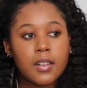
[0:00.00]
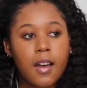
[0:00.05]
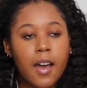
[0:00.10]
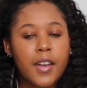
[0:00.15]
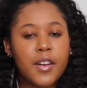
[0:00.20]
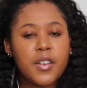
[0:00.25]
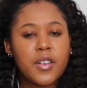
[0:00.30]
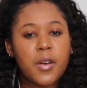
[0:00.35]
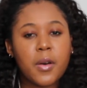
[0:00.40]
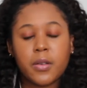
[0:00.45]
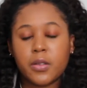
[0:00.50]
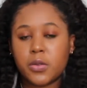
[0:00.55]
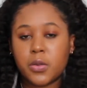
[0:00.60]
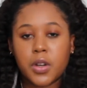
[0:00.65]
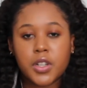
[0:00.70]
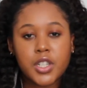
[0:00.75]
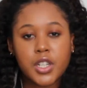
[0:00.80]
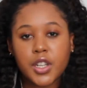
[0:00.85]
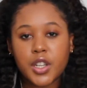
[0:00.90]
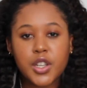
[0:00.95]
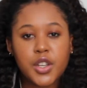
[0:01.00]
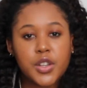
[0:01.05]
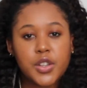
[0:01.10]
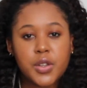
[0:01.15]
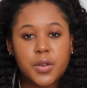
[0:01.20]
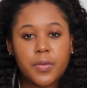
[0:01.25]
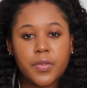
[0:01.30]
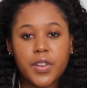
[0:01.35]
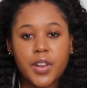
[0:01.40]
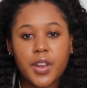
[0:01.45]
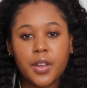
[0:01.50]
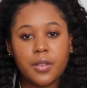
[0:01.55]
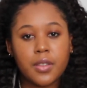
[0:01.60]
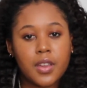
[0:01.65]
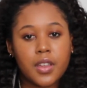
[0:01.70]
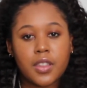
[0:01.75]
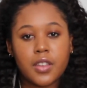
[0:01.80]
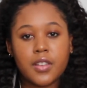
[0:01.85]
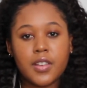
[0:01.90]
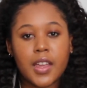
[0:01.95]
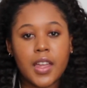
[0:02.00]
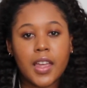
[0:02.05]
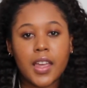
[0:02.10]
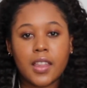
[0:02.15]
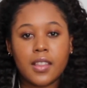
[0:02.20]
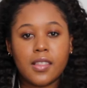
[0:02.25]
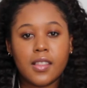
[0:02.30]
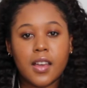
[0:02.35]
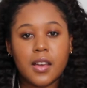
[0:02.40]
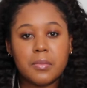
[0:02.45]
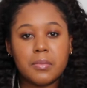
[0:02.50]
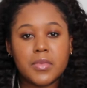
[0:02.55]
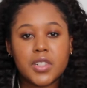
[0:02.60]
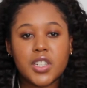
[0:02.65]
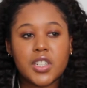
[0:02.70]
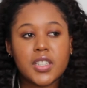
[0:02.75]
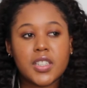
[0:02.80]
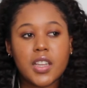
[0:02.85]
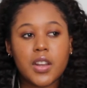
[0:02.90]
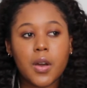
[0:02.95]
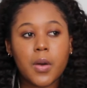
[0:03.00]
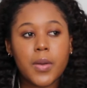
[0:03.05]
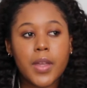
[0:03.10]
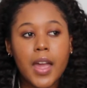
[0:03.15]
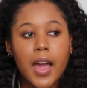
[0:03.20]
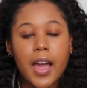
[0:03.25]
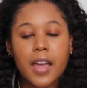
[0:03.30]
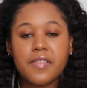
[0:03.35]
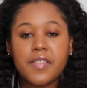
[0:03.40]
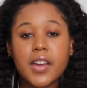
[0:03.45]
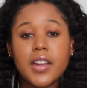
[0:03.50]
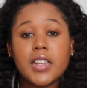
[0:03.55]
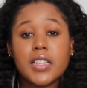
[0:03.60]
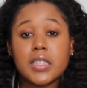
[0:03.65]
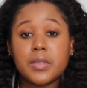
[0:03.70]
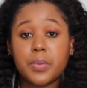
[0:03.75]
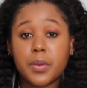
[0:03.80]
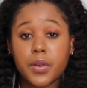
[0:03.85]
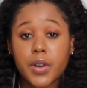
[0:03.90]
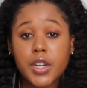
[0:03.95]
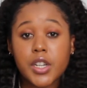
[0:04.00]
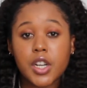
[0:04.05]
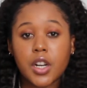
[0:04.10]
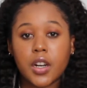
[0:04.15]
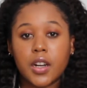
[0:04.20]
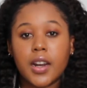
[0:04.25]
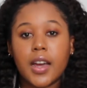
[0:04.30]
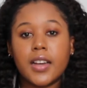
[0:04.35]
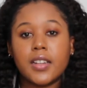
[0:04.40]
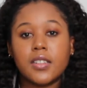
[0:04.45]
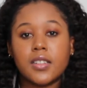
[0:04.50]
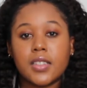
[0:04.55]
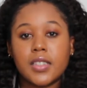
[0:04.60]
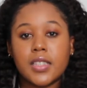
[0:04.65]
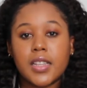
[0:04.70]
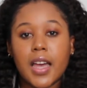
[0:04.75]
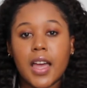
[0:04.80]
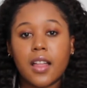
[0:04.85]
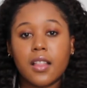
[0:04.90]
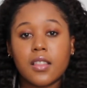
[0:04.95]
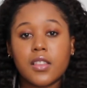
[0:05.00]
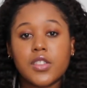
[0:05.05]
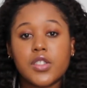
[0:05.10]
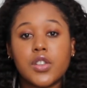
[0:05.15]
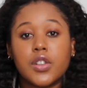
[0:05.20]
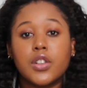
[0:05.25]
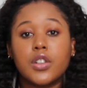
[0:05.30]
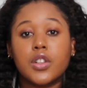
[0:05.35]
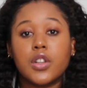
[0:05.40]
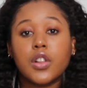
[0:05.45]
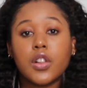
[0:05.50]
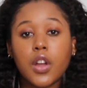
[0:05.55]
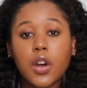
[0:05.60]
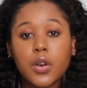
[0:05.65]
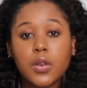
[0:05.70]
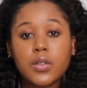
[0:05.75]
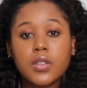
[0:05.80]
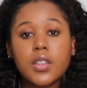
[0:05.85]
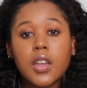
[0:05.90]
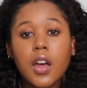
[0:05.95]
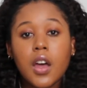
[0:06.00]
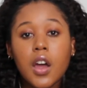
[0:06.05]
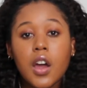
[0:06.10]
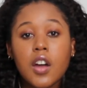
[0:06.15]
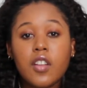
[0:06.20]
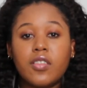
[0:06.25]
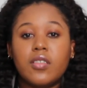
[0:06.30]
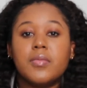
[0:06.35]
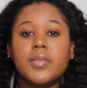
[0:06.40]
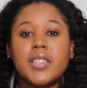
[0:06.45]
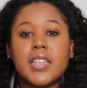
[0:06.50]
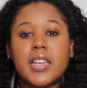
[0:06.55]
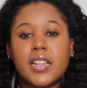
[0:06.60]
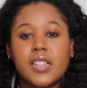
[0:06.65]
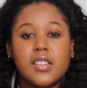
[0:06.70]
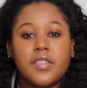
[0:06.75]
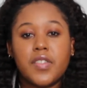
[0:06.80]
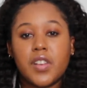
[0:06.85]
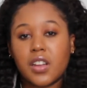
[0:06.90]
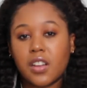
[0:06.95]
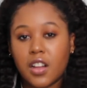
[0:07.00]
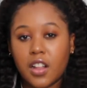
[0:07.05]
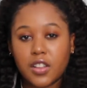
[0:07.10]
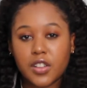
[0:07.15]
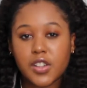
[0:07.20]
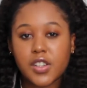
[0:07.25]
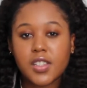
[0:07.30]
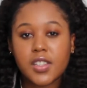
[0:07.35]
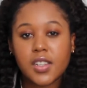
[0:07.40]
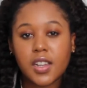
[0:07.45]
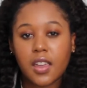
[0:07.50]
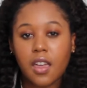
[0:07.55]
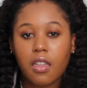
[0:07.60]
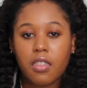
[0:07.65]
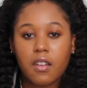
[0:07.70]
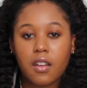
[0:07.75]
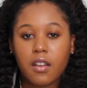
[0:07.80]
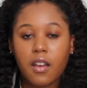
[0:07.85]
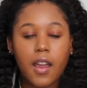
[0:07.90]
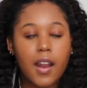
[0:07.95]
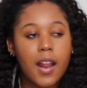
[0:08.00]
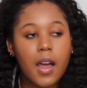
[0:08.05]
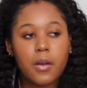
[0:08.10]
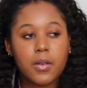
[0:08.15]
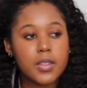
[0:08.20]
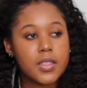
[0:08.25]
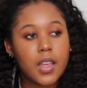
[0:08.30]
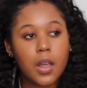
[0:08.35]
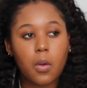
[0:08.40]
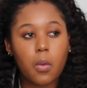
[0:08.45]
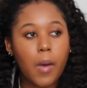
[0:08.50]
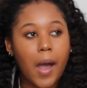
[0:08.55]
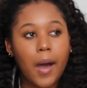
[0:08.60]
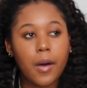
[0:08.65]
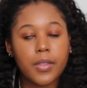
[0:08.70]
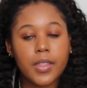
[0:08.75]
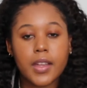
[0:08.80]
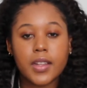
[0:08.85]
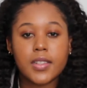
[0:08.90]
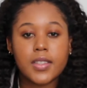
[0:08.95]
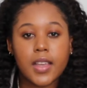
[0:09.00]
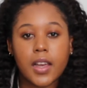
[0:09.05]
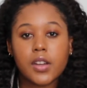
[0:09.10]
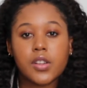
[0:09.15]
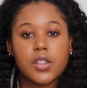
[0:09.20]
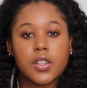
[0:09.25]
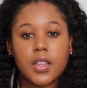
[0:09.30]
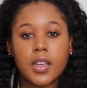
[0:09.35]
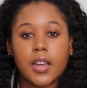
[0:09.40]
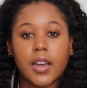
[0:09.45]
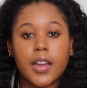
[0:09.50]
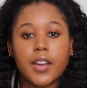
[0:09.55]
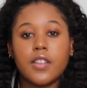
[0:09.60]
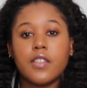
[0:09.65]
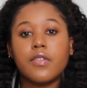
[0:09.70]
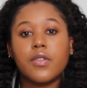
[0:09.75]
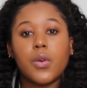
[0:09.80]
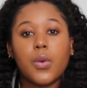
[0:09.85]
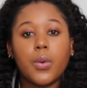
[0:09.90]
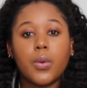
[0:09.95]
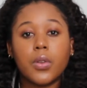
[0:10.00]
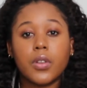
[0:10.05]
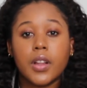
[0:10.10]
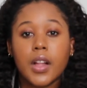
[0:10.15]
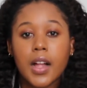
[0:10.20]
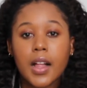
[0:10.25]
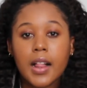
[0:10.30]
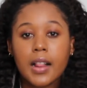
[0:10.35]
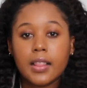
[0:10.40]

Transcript: I don't know, I was watching a YouTube video the other day and she said, oh yeah, I find inspiration on how to style certain clothes from seeing different colors together. And I was like, wow, that's actually kind of cool.